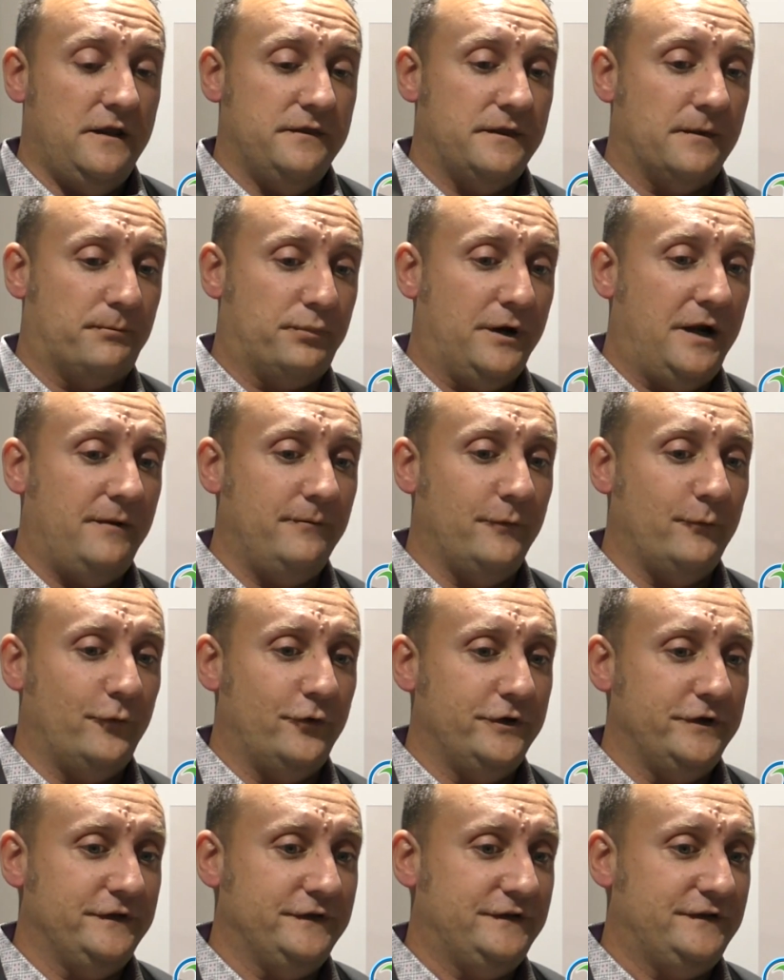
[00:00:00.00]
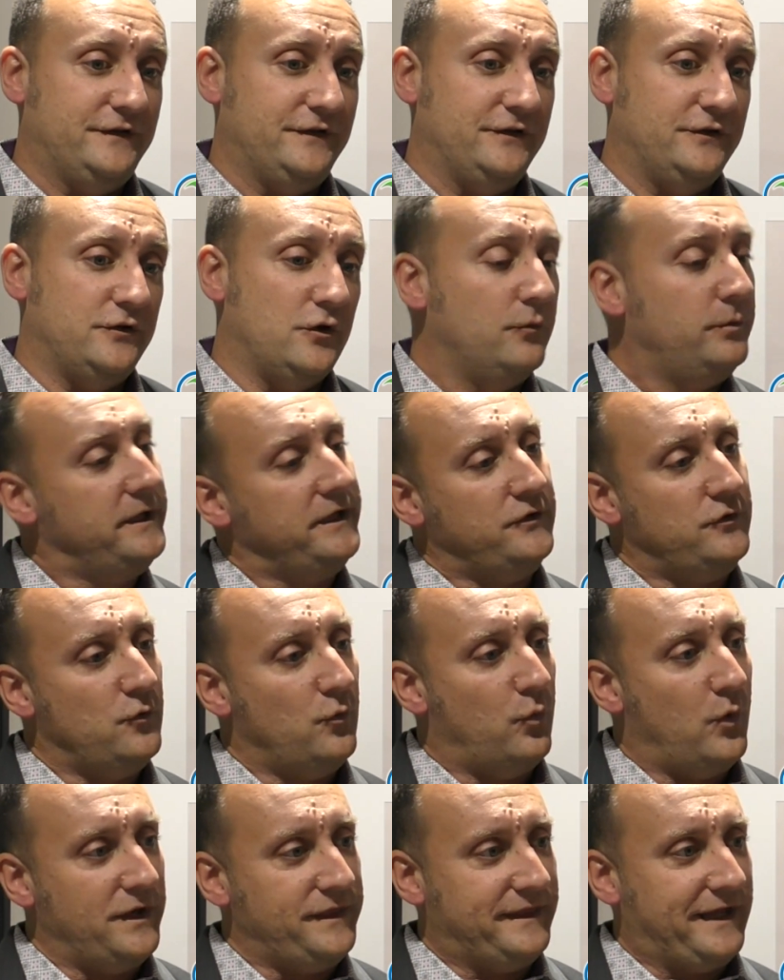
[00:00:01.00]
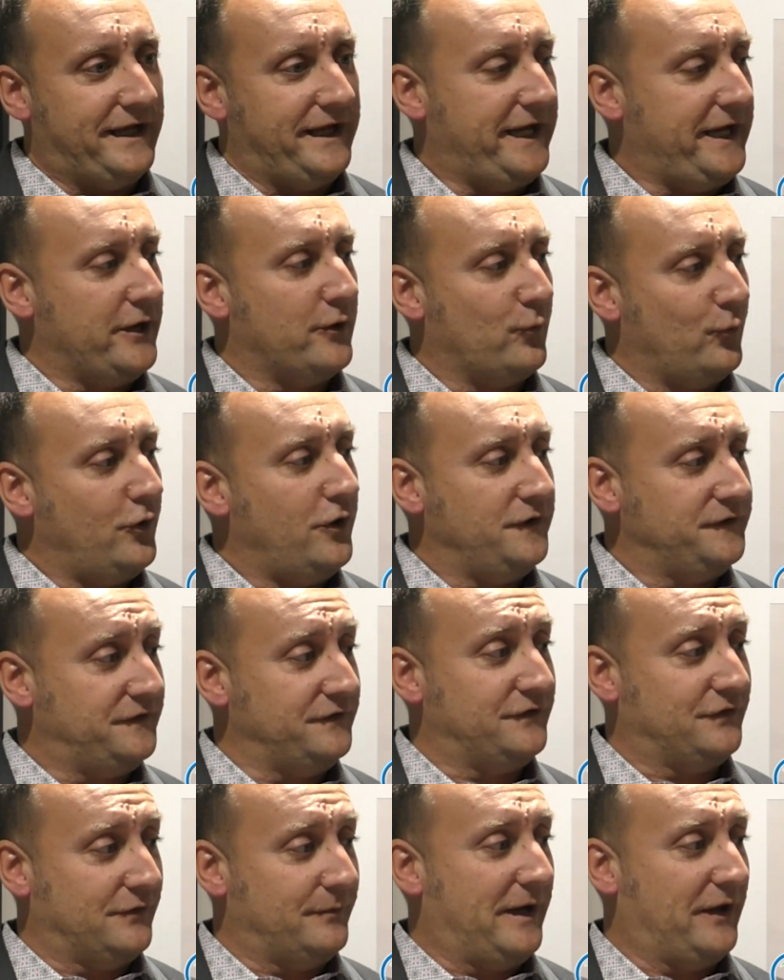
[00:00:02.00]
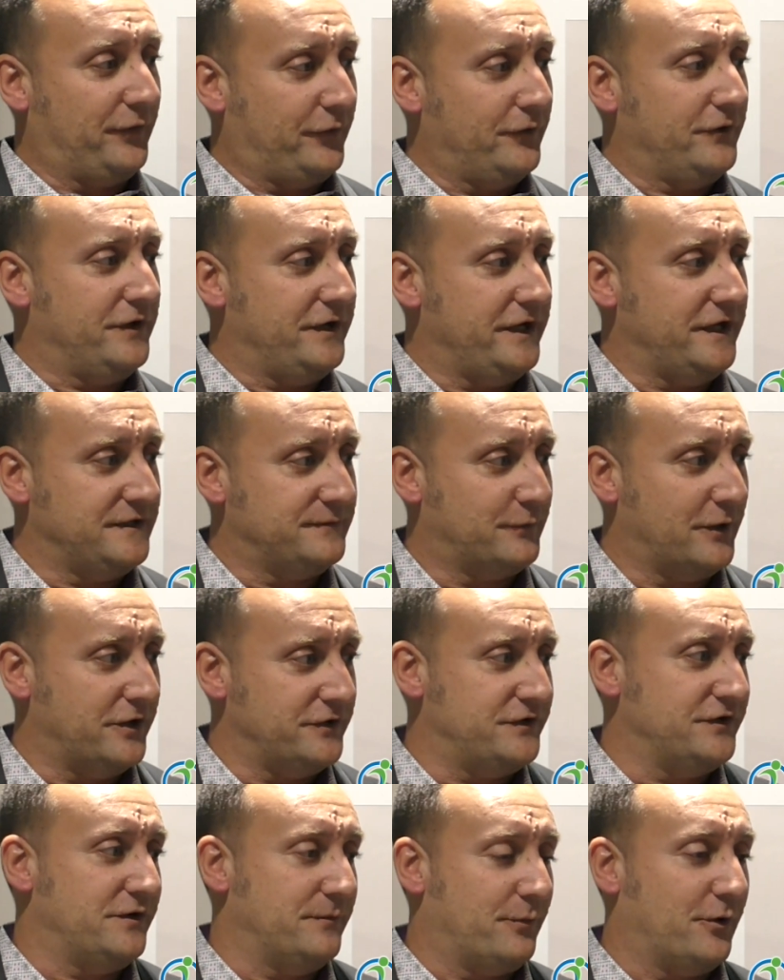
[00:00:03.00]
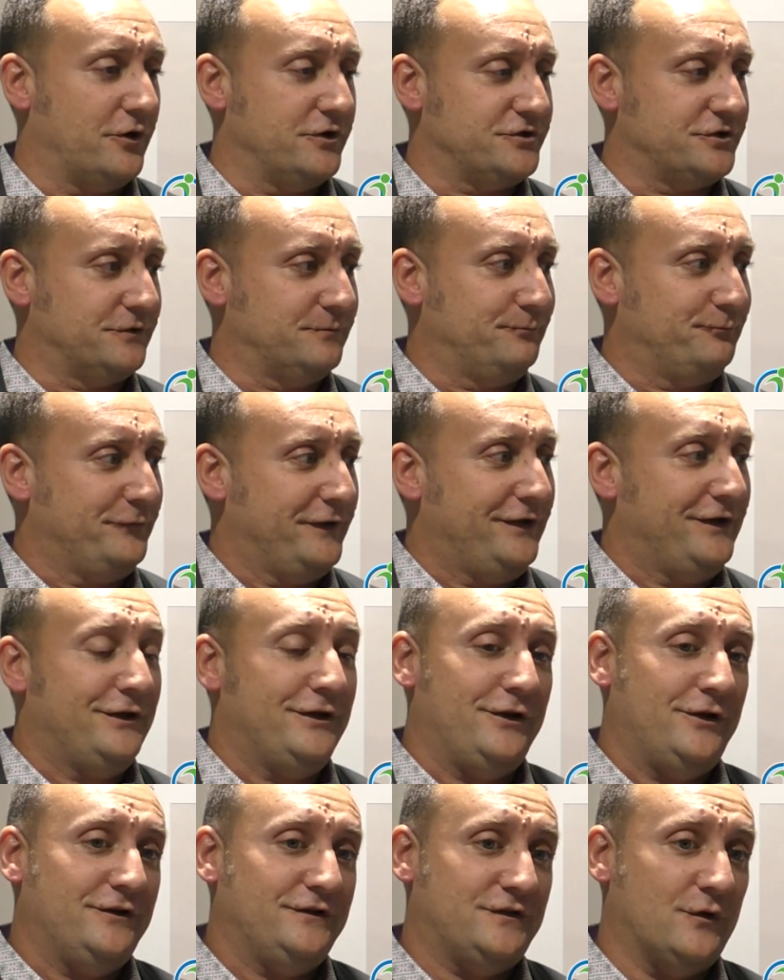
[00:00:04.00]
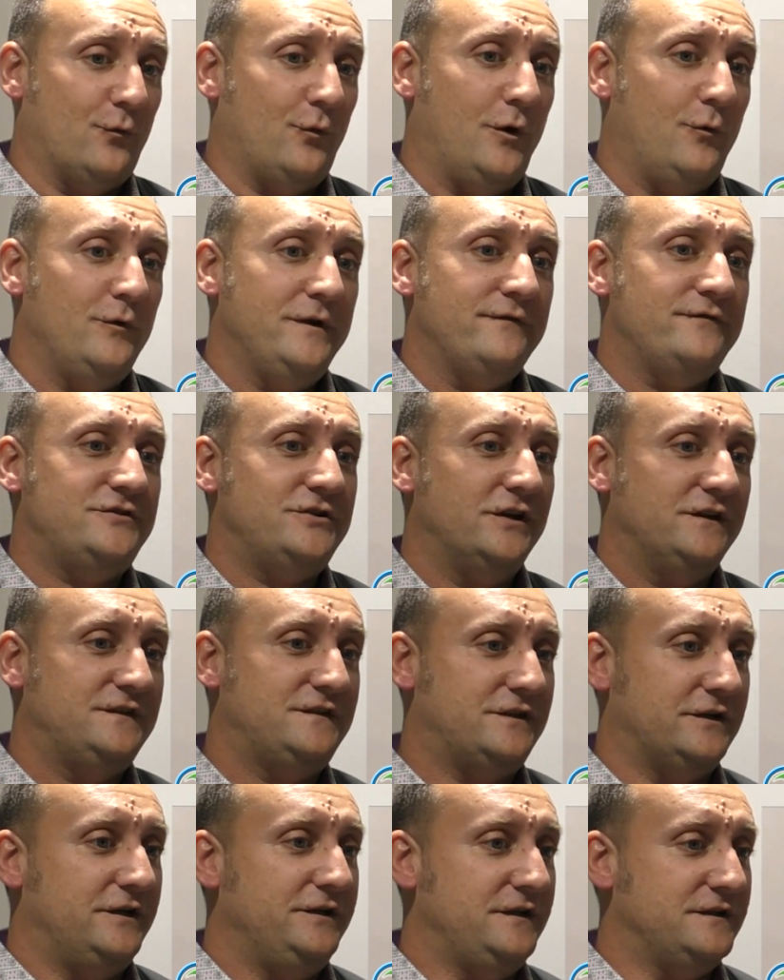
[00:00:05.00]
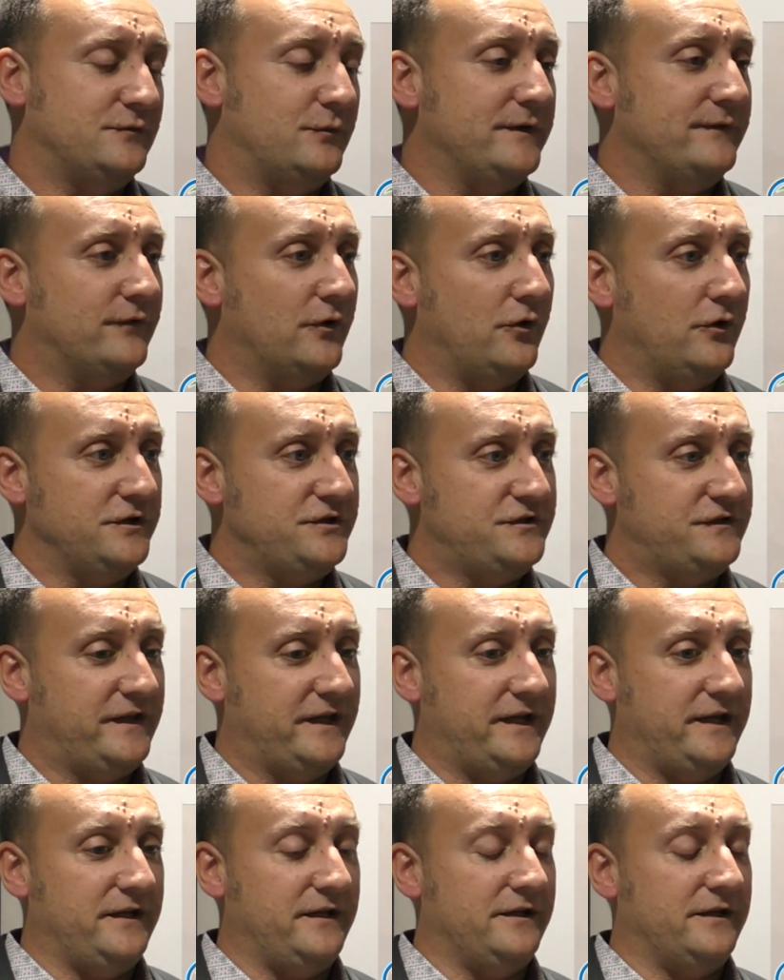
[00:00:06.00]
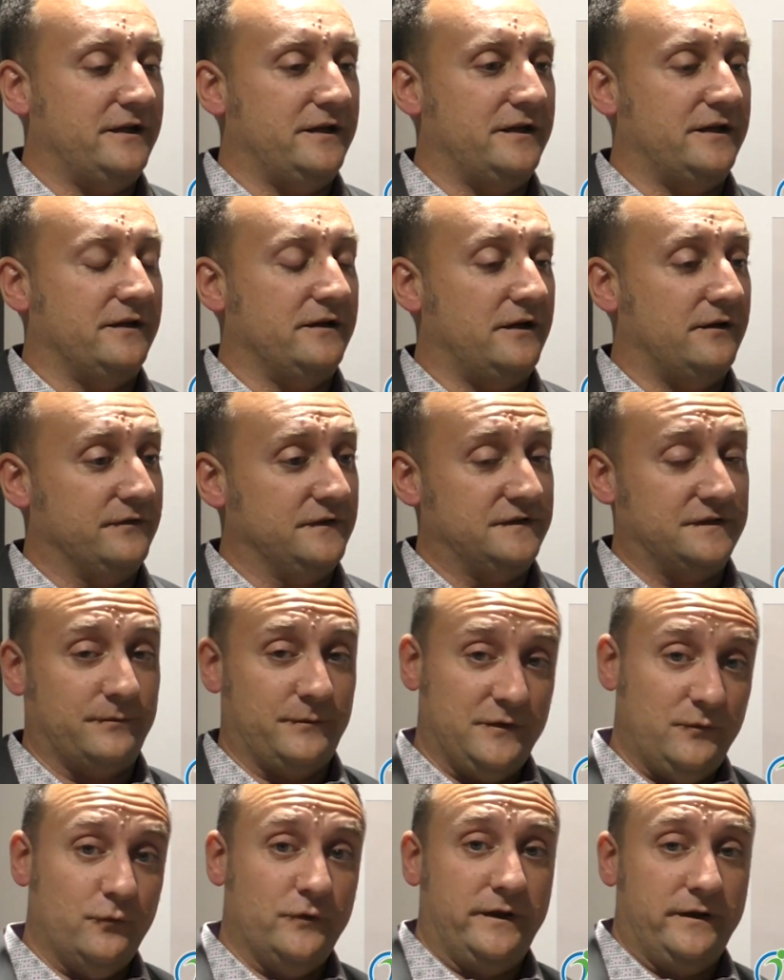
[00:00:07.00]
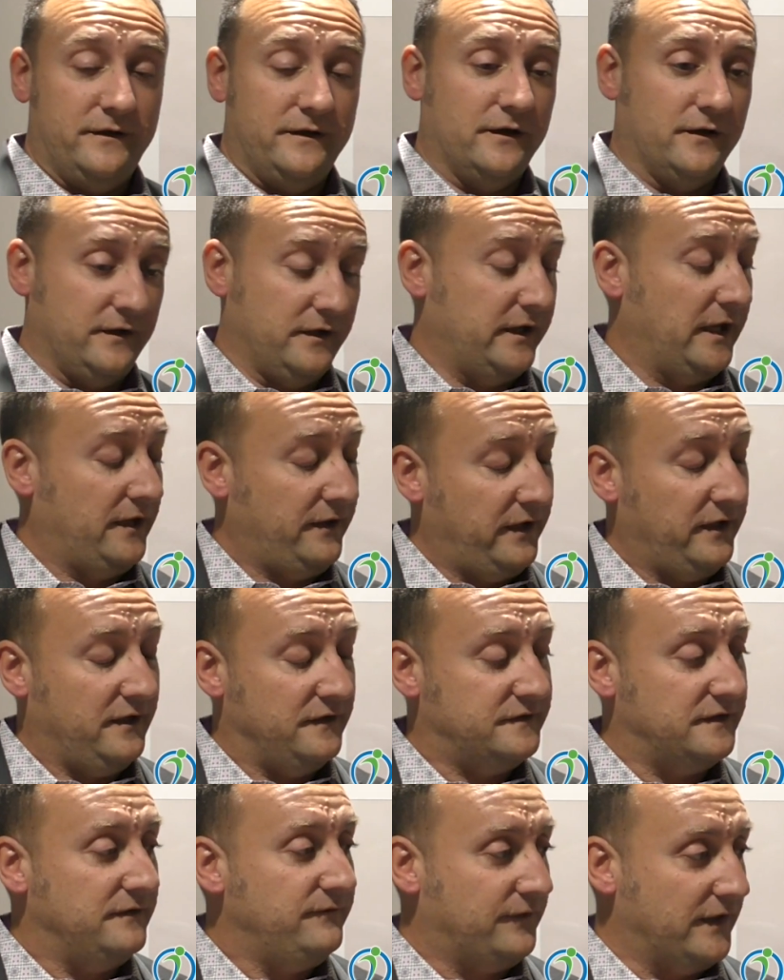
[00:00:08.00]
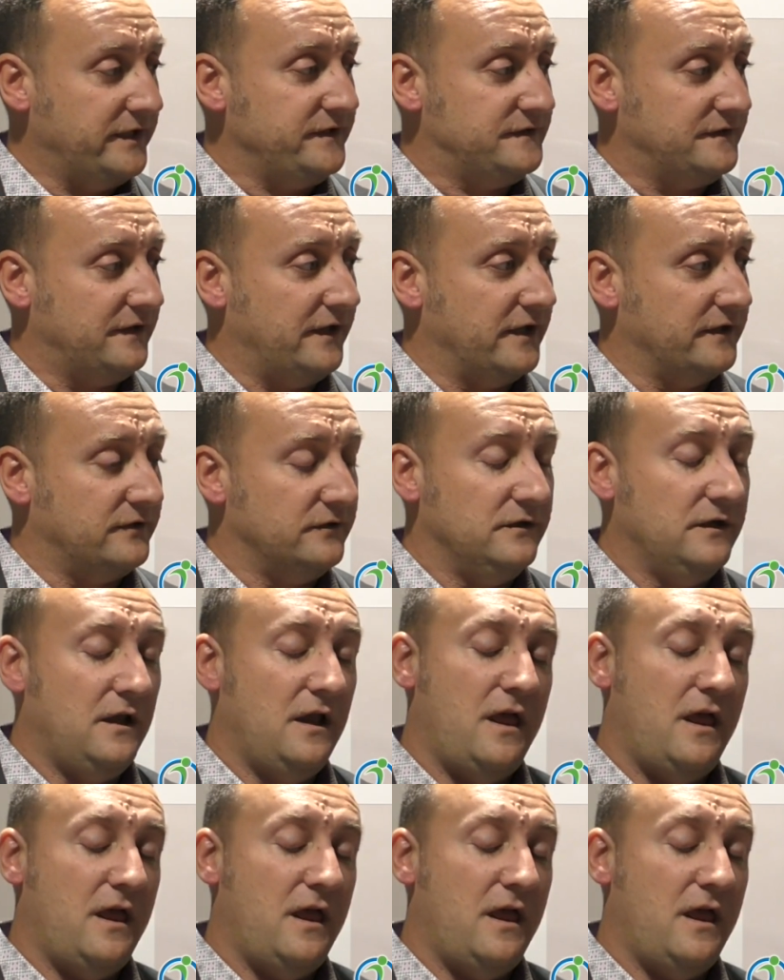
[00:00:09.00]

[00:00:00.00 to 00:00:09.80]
The problem was nobody knew what that air was until about 30 days prior to departure. Right. So what we've just done is we've launched that something with, again, like I said, Flight Selector.